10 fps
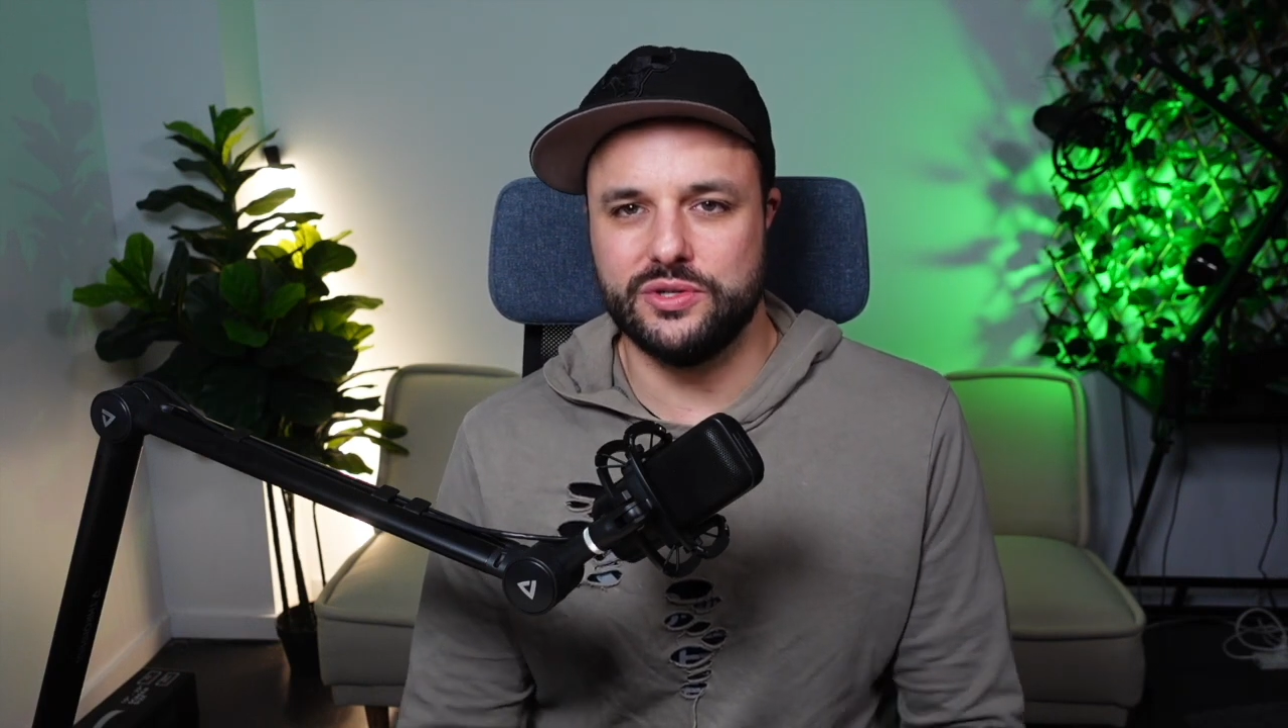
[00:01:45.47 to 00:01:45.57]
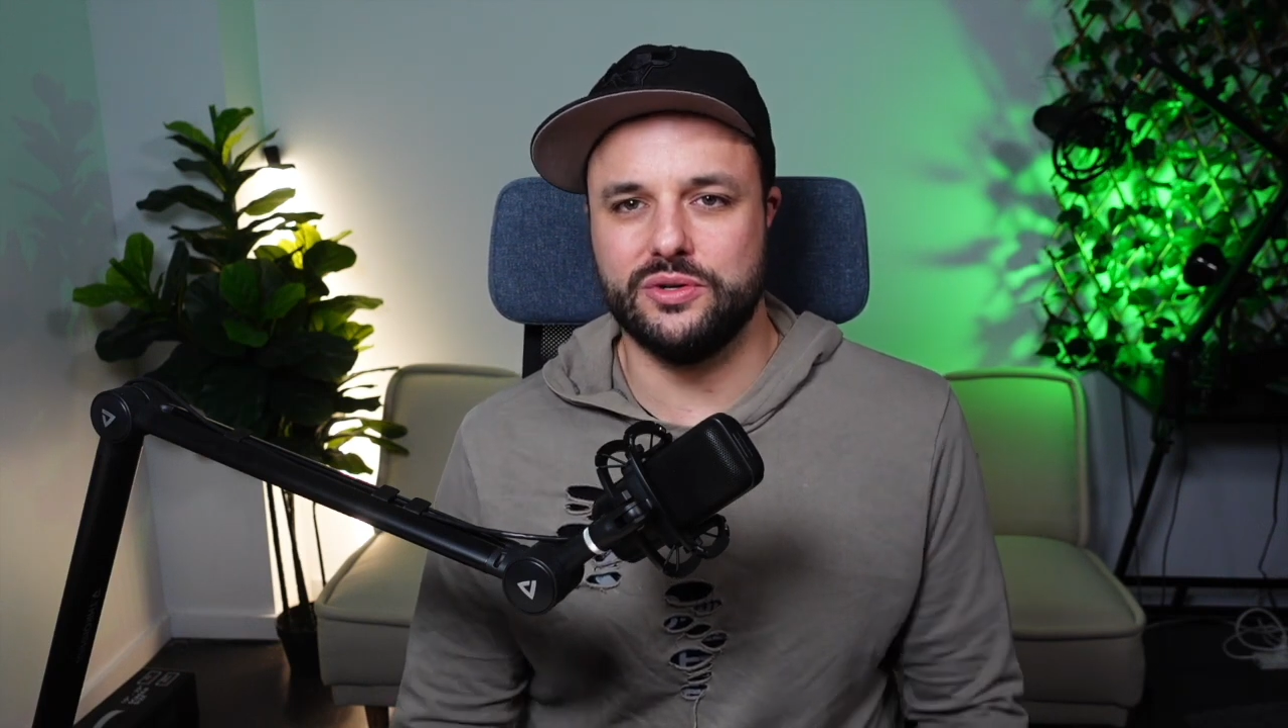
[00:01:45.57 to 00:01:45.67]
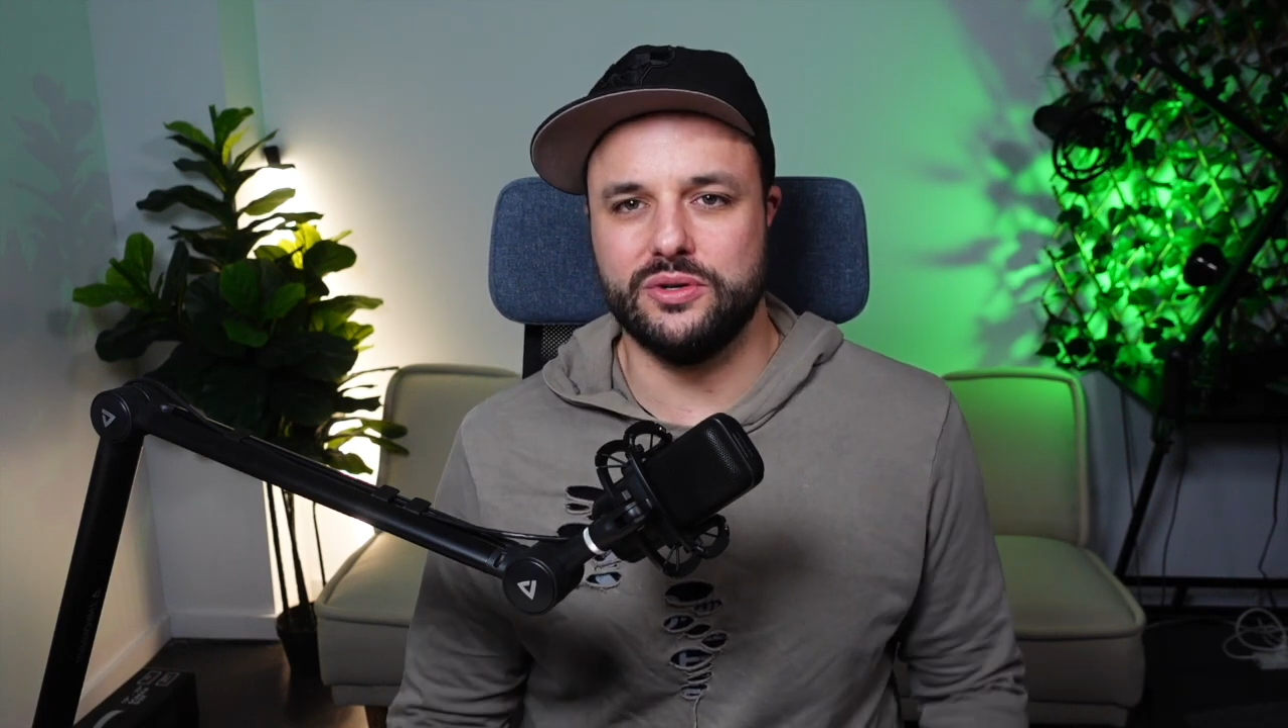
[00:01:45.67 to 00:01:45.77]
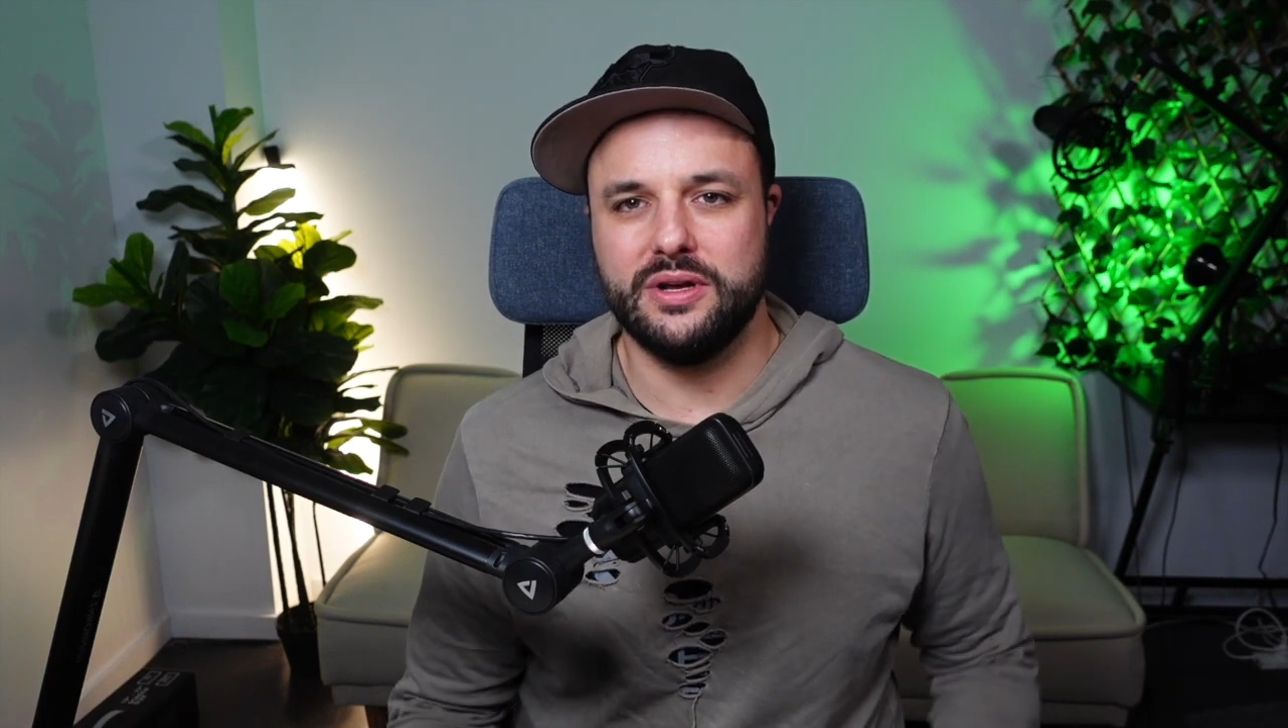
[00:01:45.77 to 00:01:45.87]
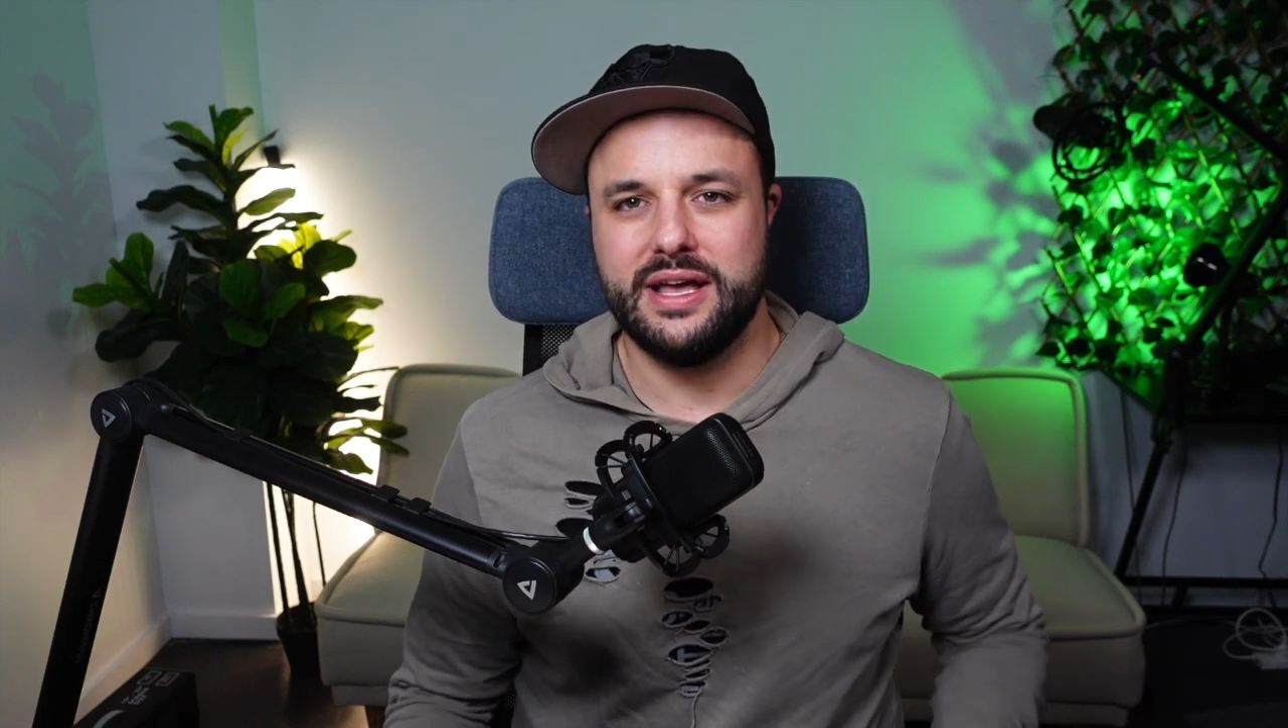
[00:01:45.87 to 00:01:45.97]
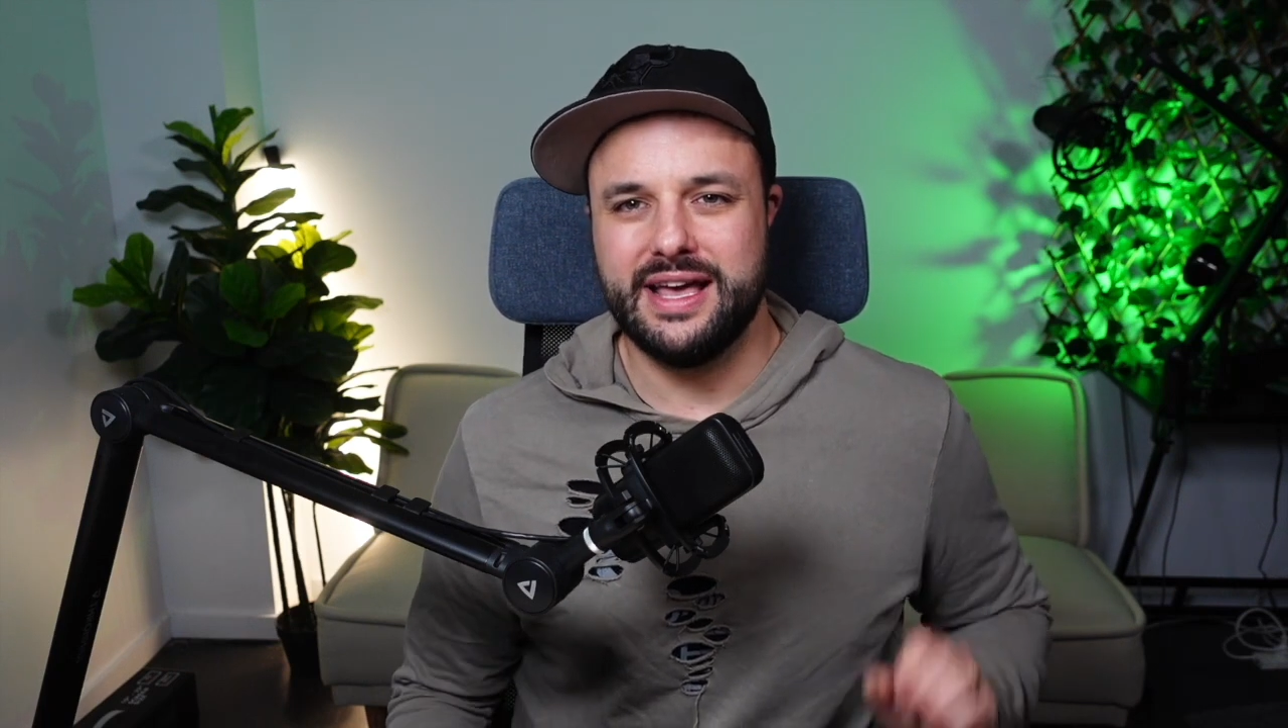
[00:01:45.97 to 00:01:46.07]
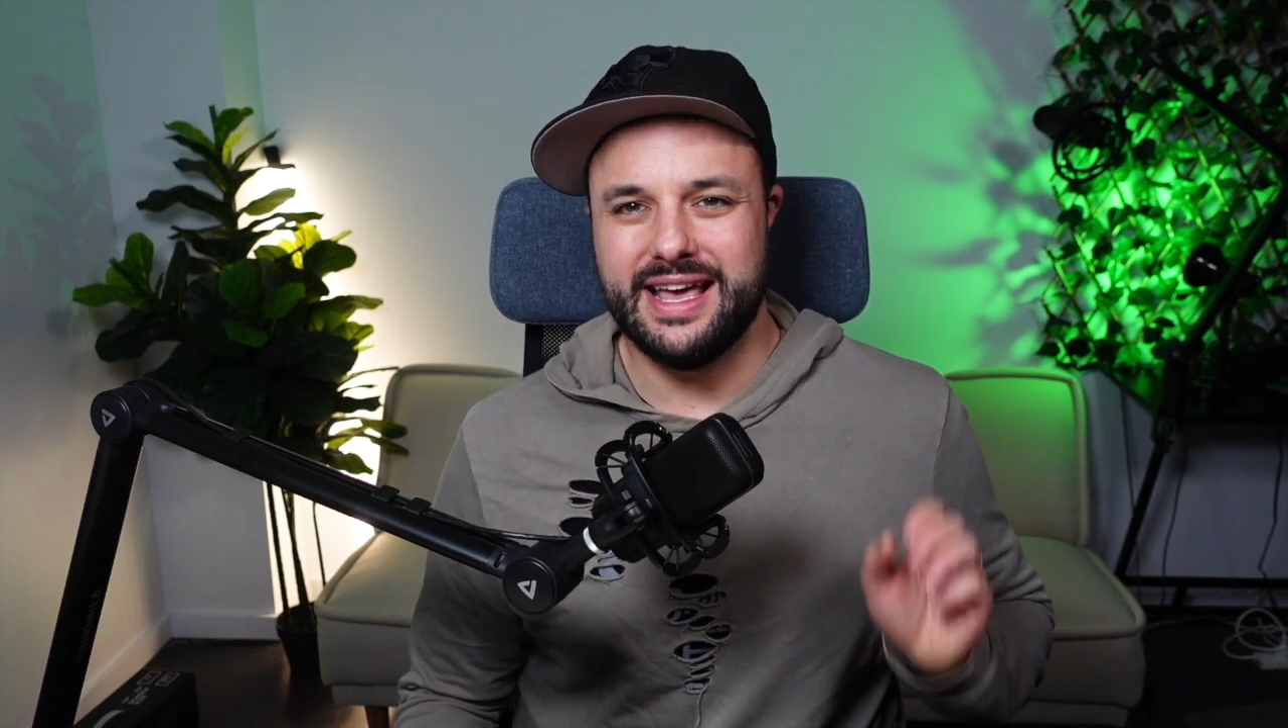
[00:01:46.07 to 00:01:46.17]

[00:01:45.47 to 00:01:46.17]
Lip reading: to.